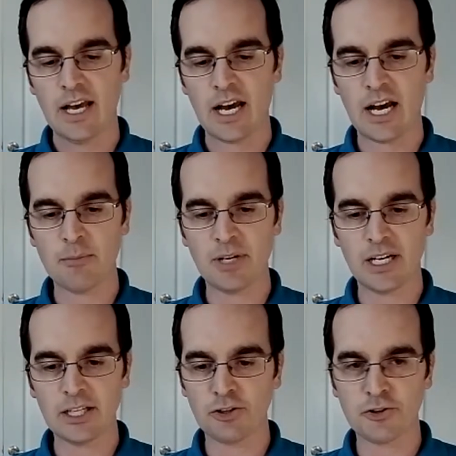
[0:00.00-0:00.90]
a
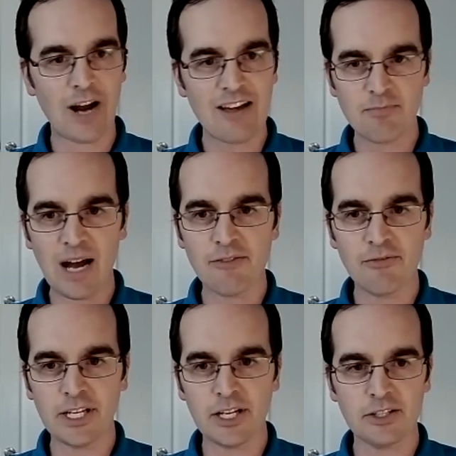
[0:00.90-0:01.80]
little drive-by
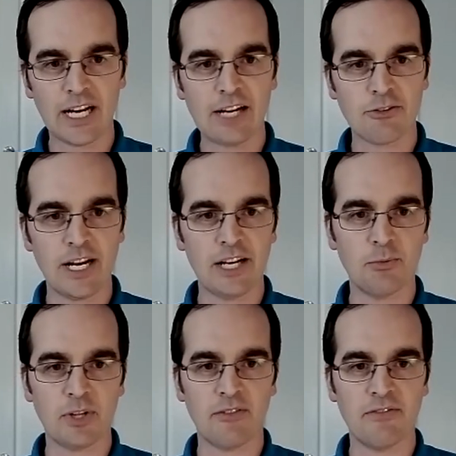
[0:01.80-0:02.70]
video that I created
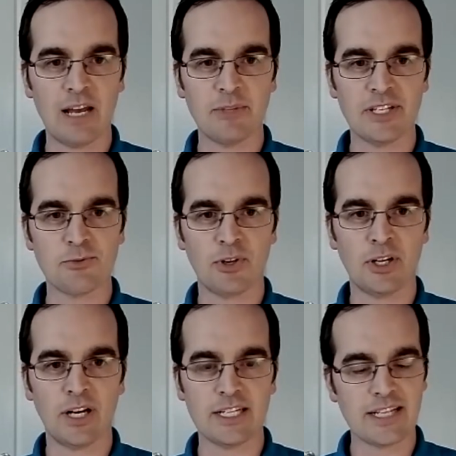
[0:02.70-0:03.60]
with our families
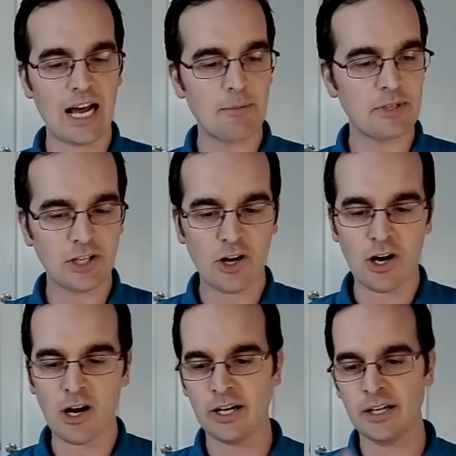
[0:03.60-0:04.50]
where I just hopped in the
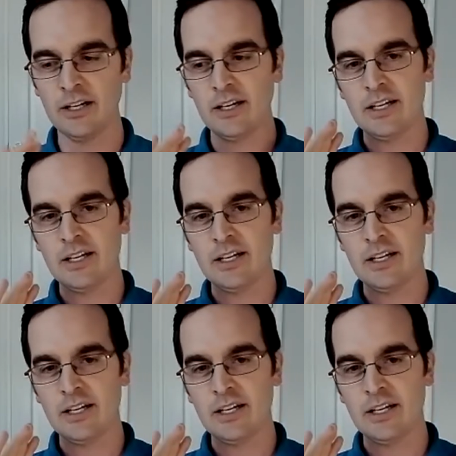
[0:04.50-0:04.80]
car and